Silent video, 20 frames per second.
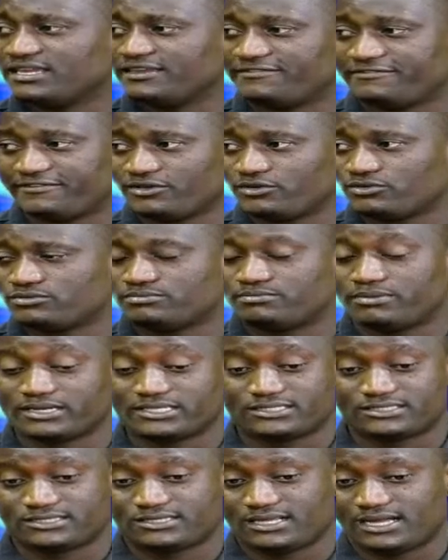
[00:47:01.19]
he failed,
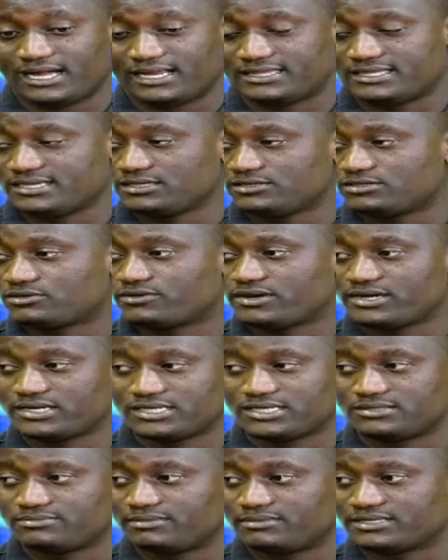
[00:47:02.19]
but I think
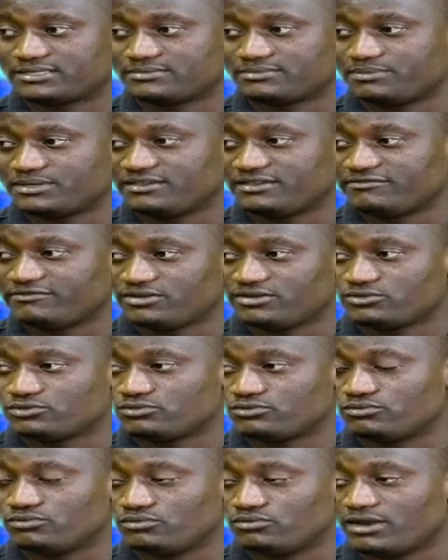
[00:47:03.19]
credit must be given
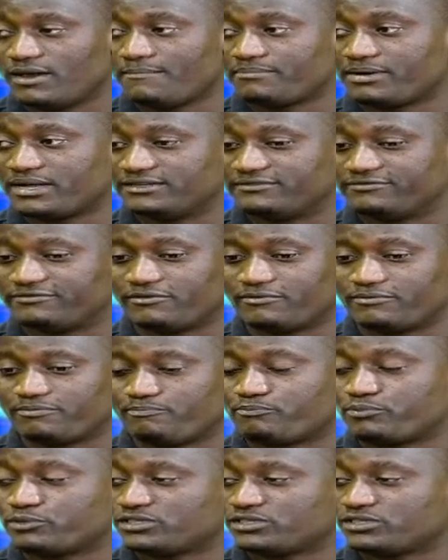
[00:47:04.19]
to Lampard for